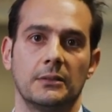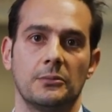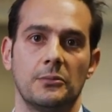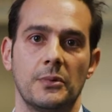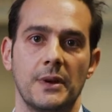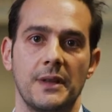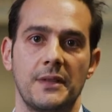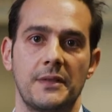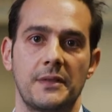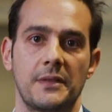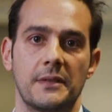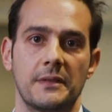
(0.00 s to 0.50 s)

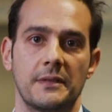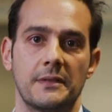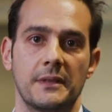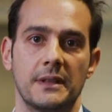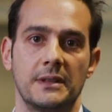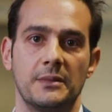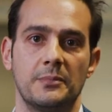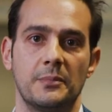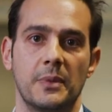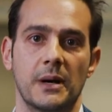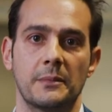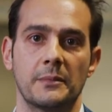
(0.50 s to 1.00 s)
with the
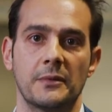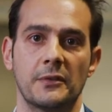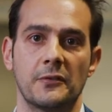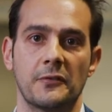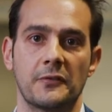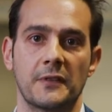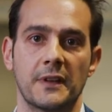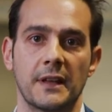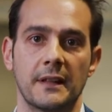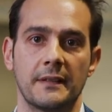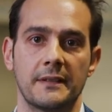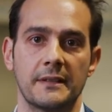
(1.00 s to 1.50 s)
Department of
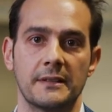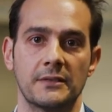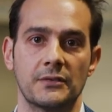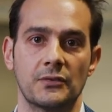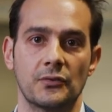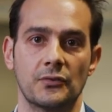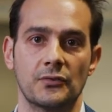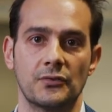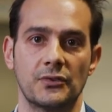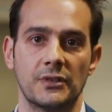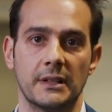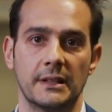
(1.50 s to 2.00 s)
Health and
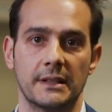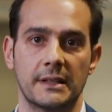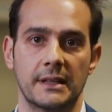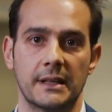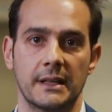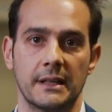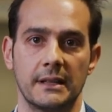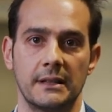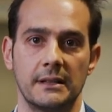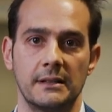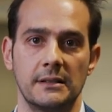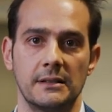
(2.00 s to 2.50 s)
Social
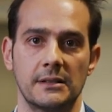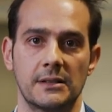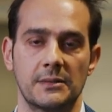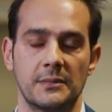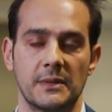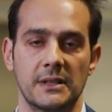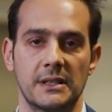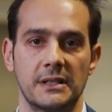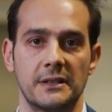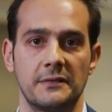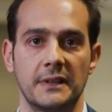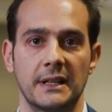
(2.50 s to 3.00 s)
Care,
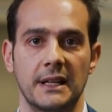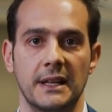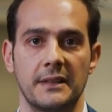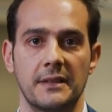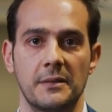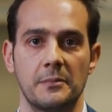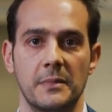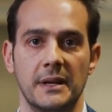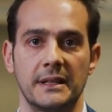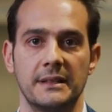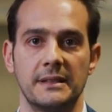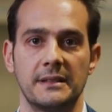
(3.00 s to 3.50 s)
specifically the
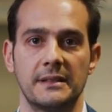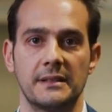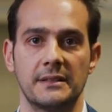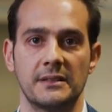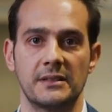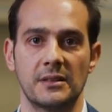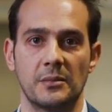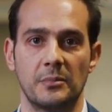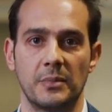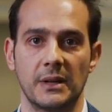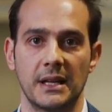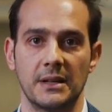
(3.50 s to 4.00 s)
medicine
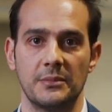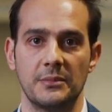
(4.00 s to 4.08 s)
supply